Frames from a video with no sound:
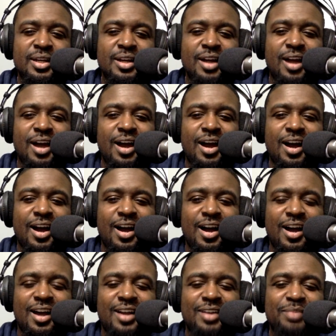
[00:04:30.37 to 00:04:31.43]

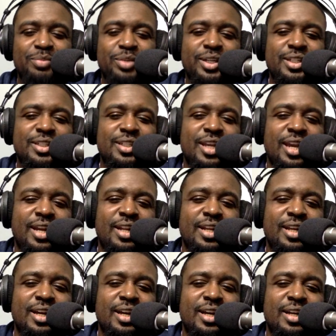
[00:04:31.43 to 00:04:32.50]
Appreciate
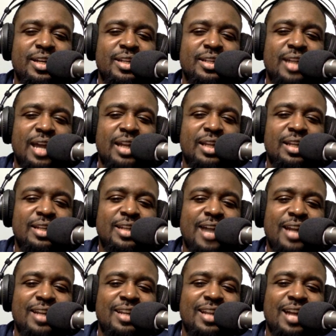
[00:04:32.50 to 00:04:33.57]
it,
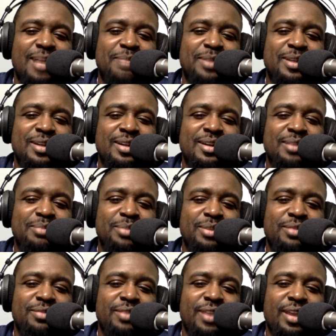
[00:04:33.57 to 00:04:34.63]
Dalai Lama. Big
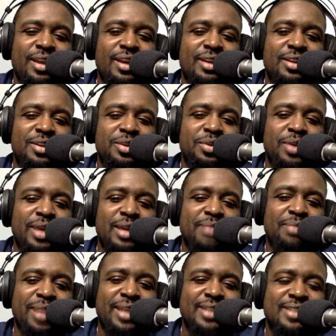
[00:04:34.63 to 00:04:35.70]
fan. You and
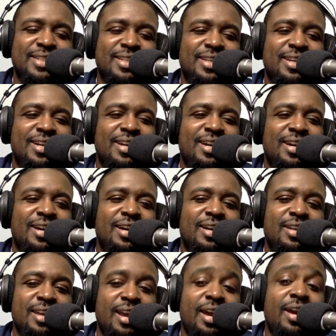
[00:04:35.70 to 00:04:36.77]
Banksy.
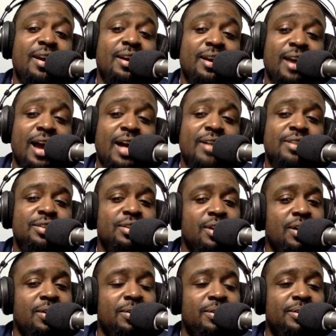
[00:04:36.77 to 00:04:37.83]
Yeah, how'd you
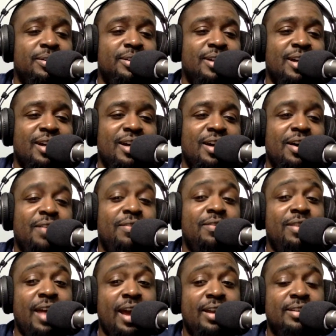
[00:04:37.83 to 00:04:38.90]
know?
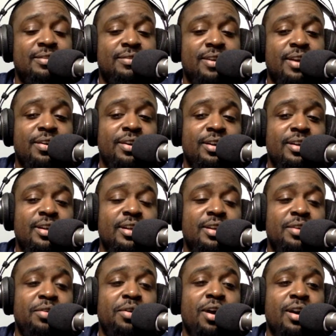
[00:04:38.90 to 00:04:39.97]
That is very good.
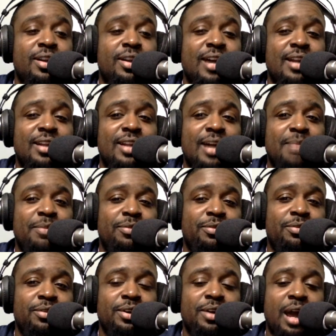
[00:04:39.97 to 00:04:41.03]
You are the Dalai Lama for
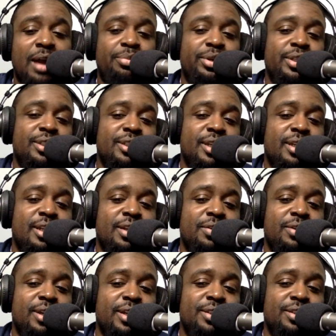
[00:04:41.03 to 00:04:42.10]
real. I appreciate the
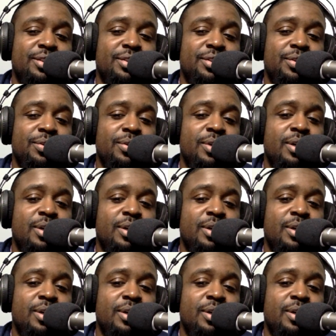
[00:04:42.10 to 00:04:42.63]
donation too.